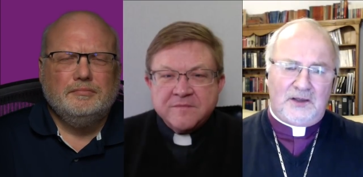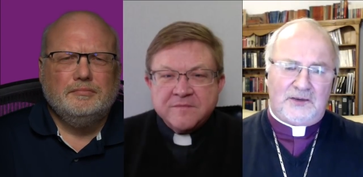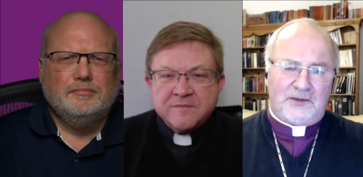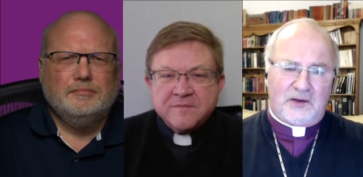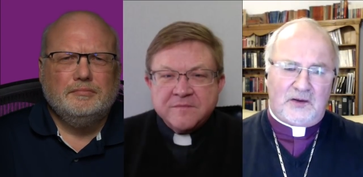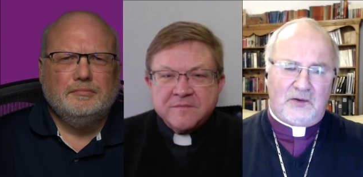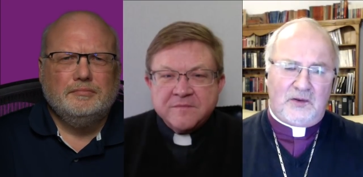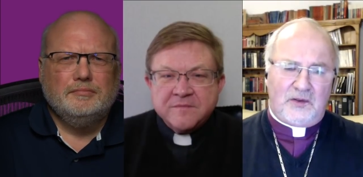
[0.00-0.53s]

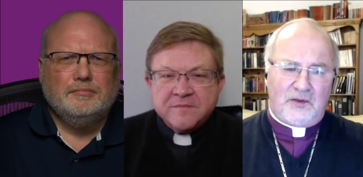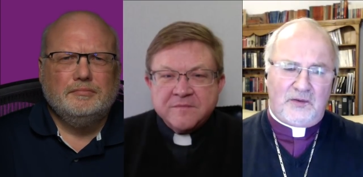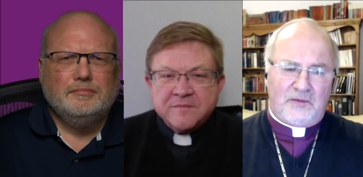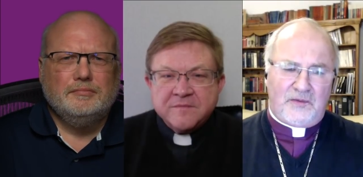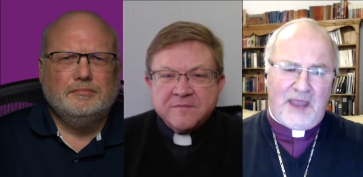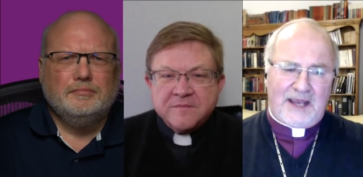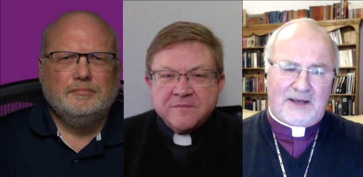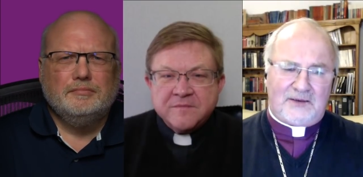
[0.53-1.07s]
Speaker 1: So the
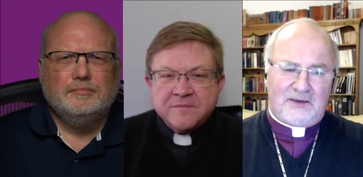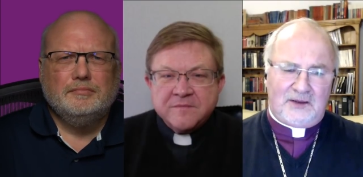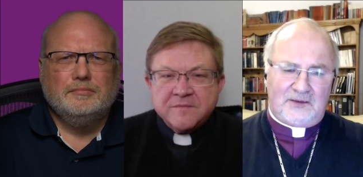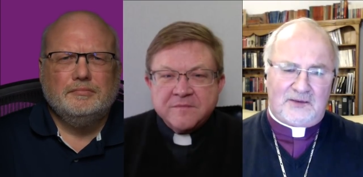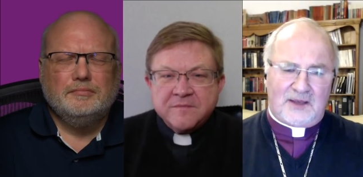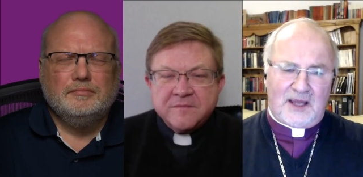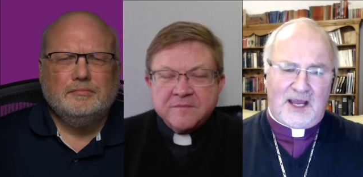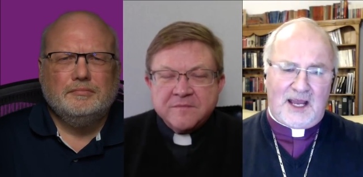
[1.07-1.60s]
fact
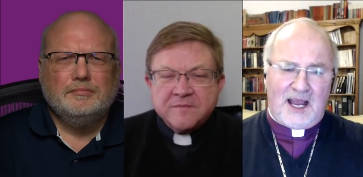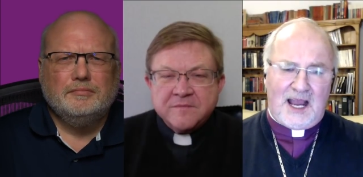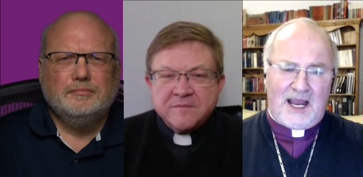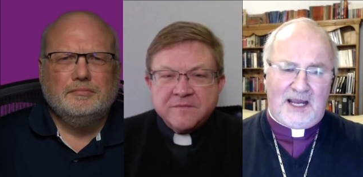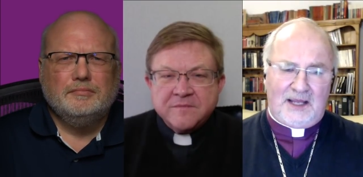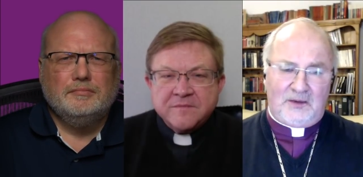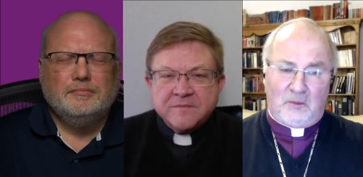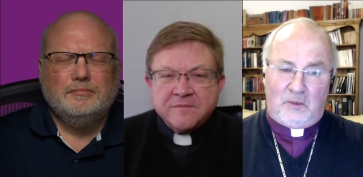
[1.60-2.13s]
is,
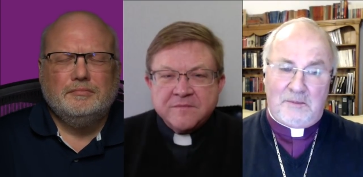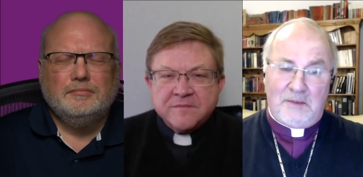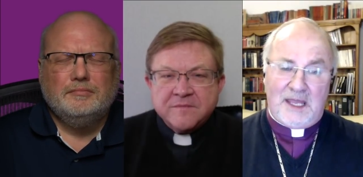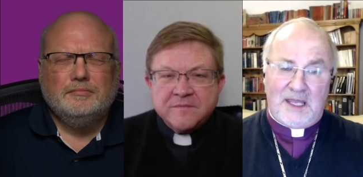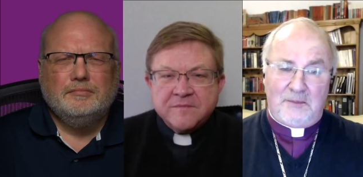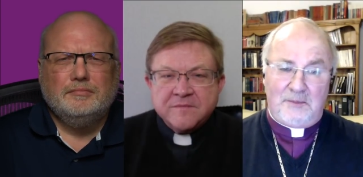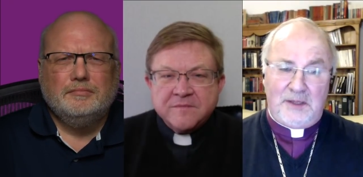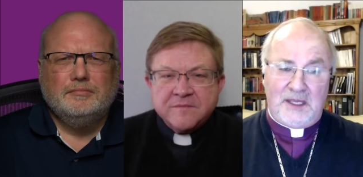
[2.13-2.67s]
uh, we
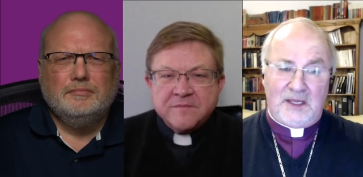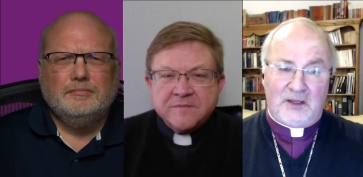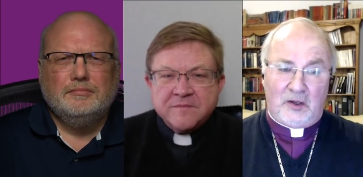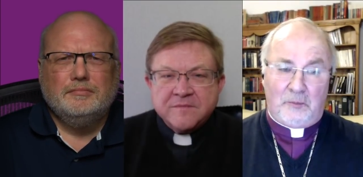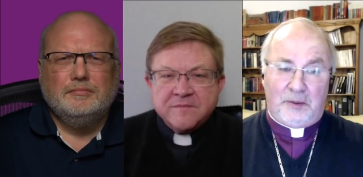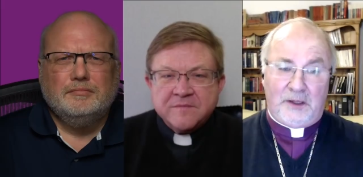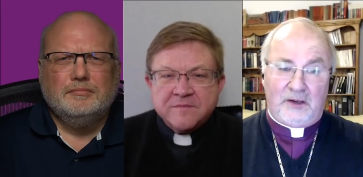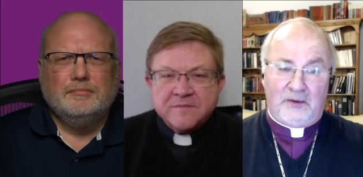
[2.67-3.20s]
may be
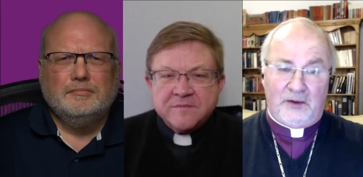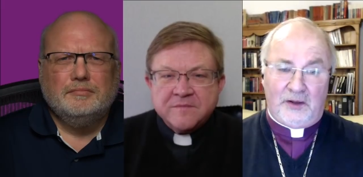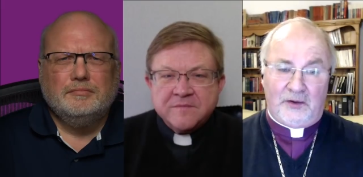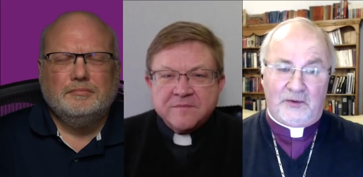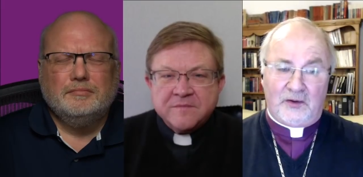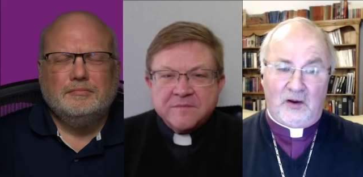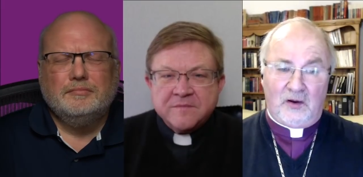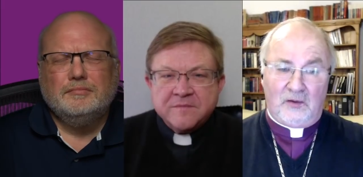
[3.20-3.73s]
in a
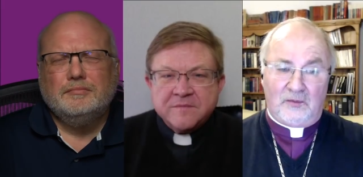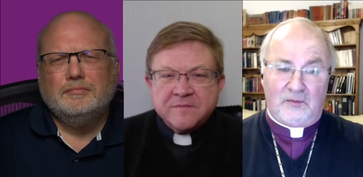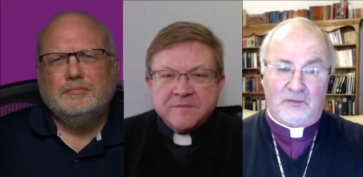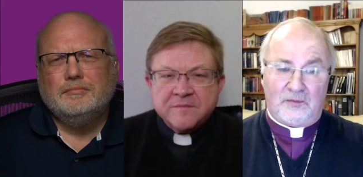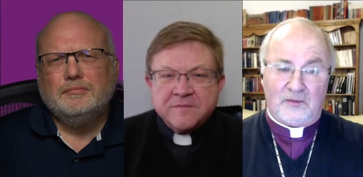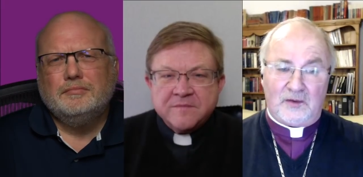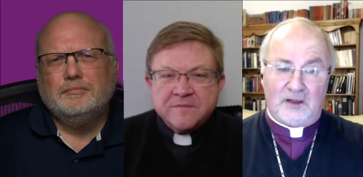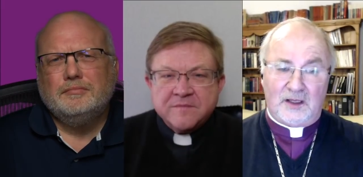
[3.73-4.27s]
period
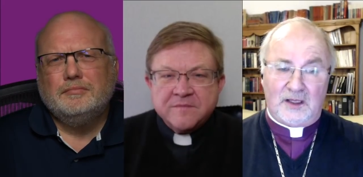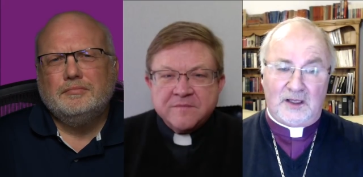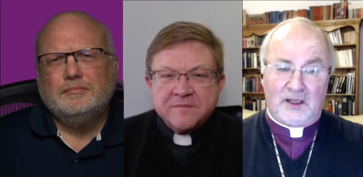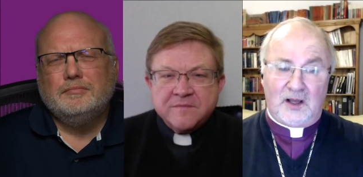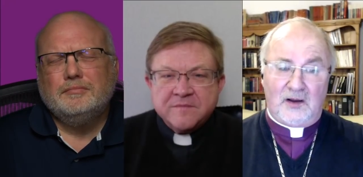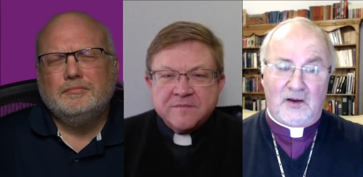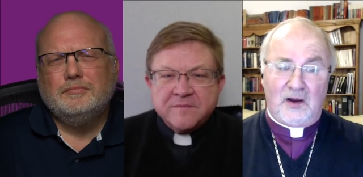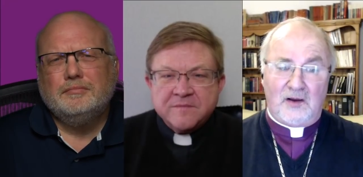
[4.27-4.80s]
of
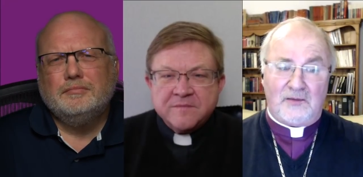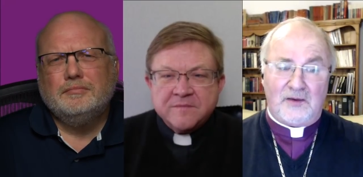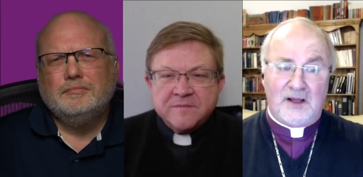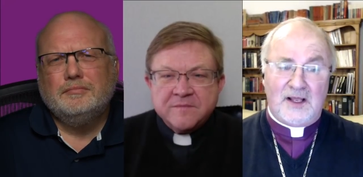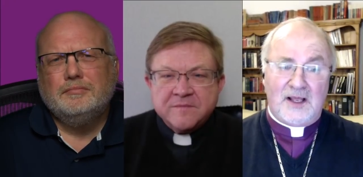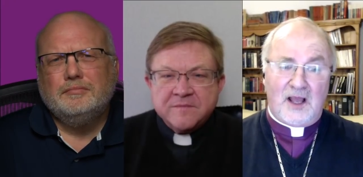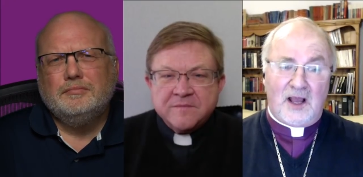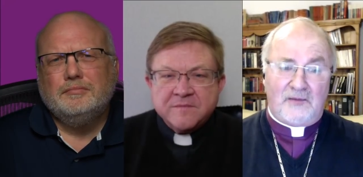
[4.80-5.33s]
uh, of.
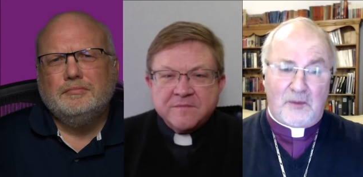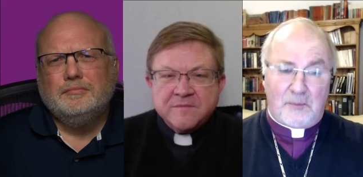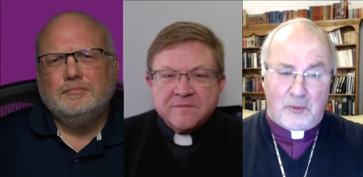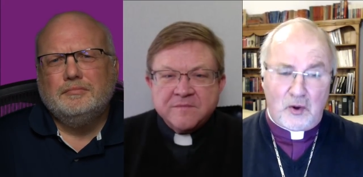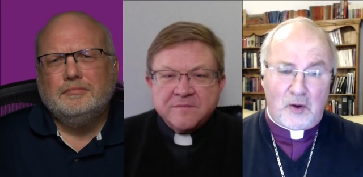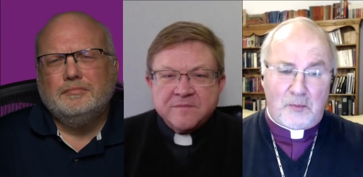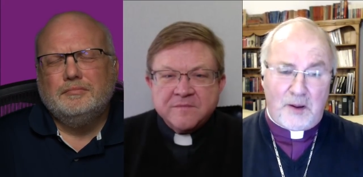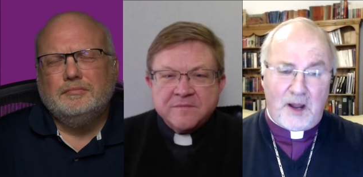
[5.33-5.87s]
Of the
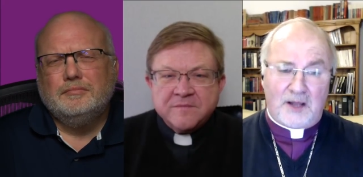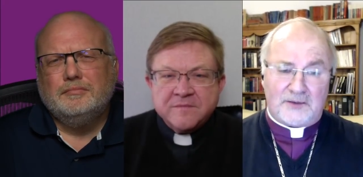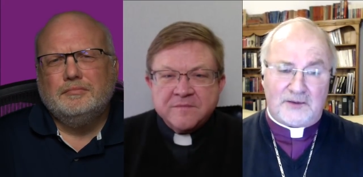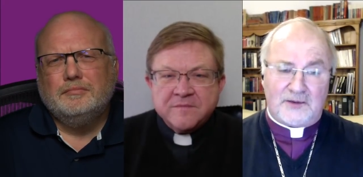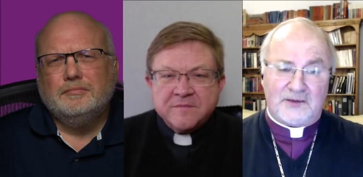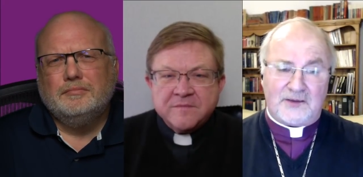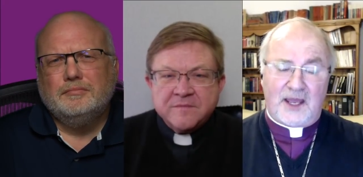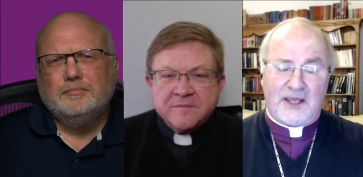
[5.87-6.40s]
poor
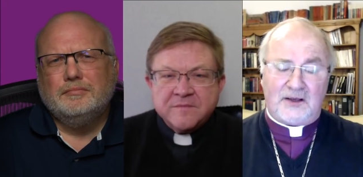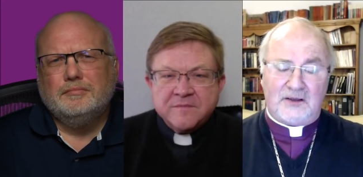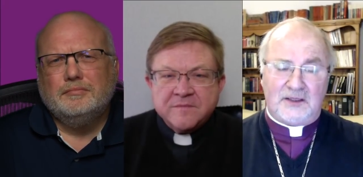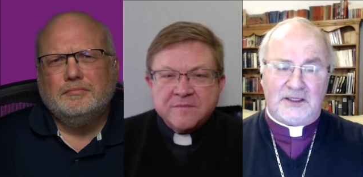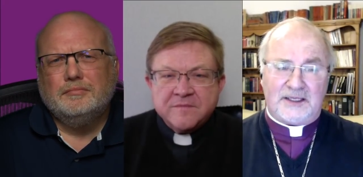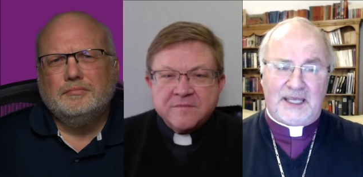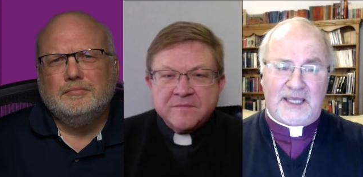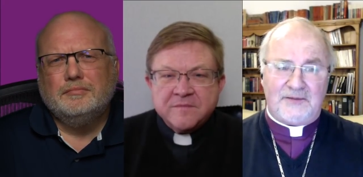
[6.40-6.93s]
part of the
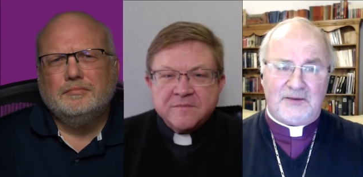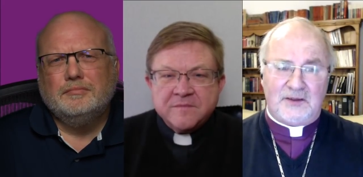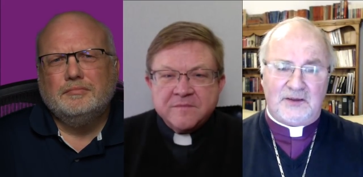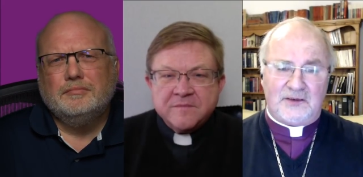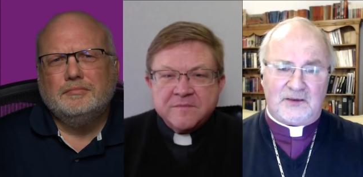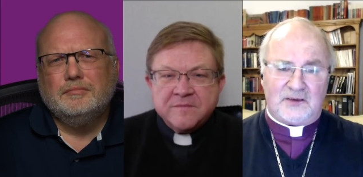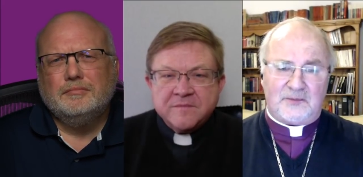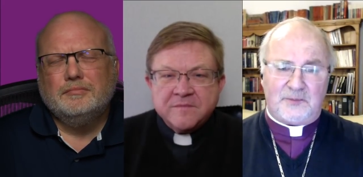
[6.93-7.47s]
cycle that Kevin
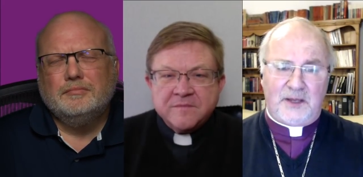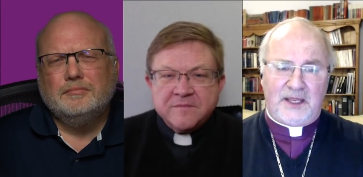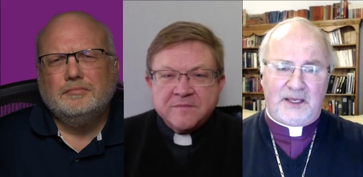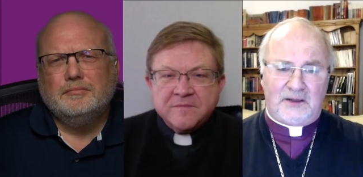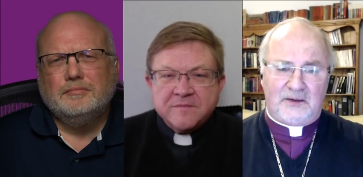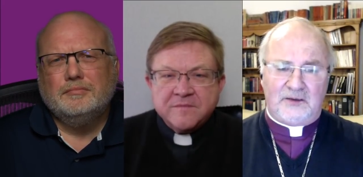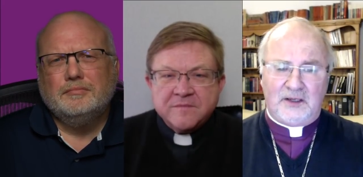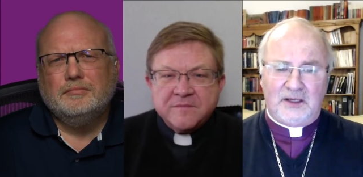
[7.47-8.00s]
has
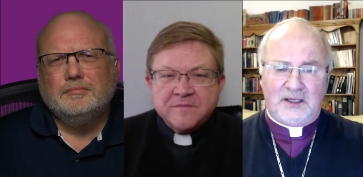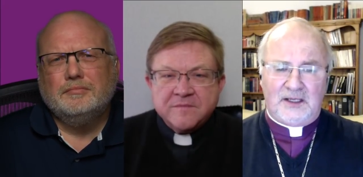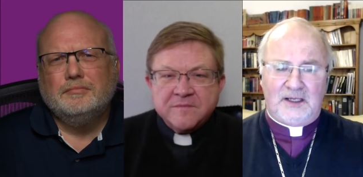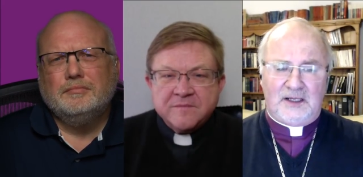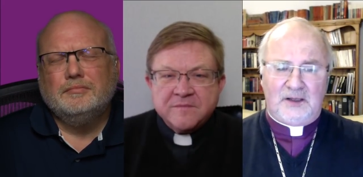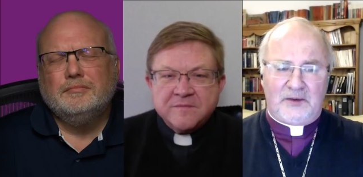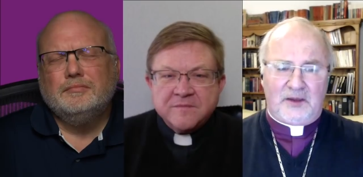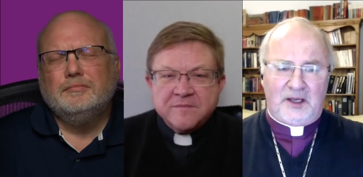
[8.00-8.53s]
explained,
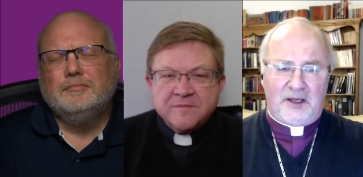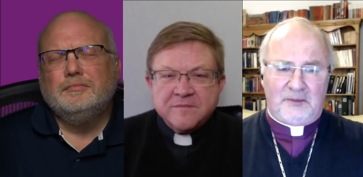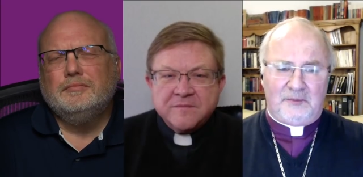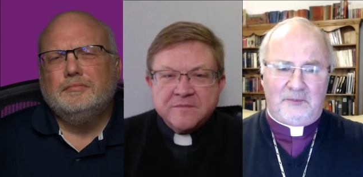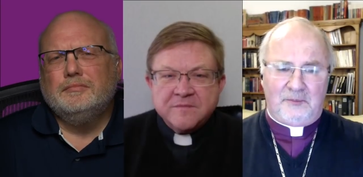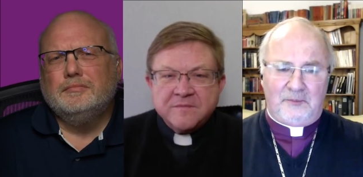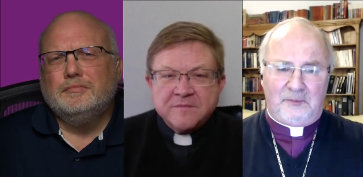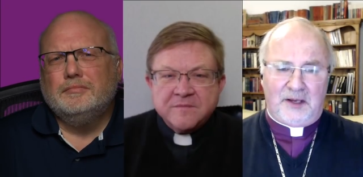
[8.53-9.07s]

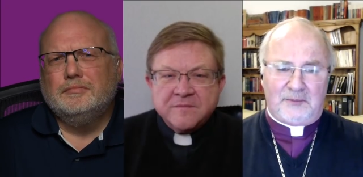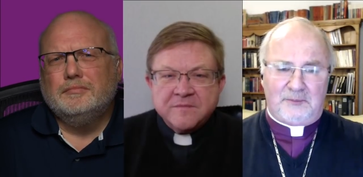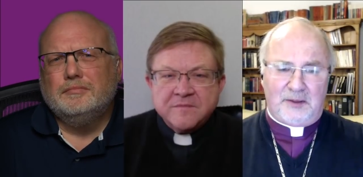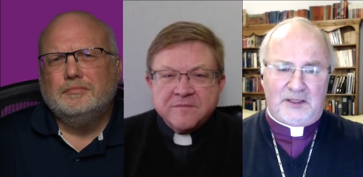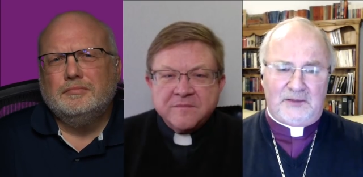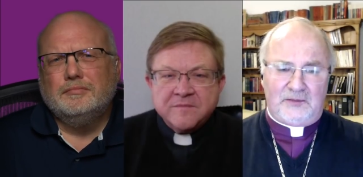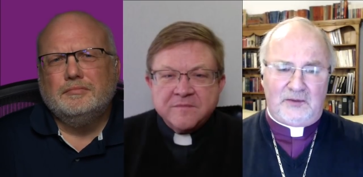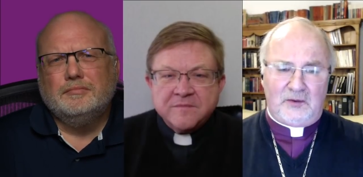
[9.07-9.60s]
um,
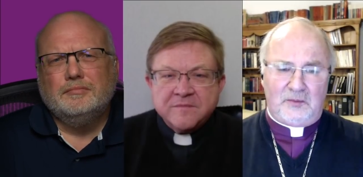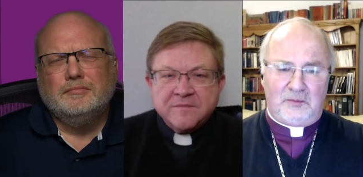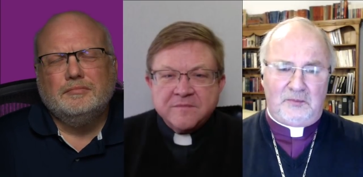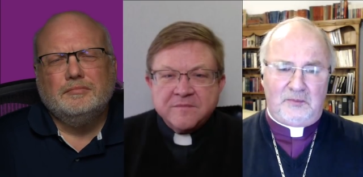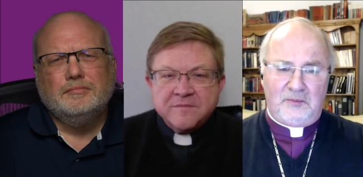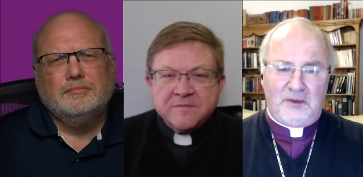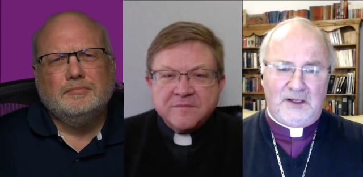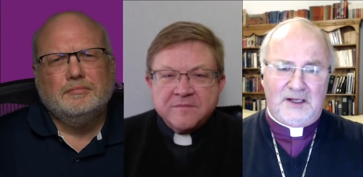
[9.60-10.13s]
but but if you
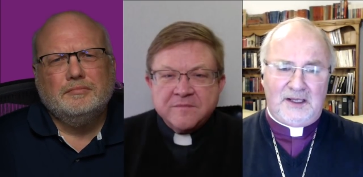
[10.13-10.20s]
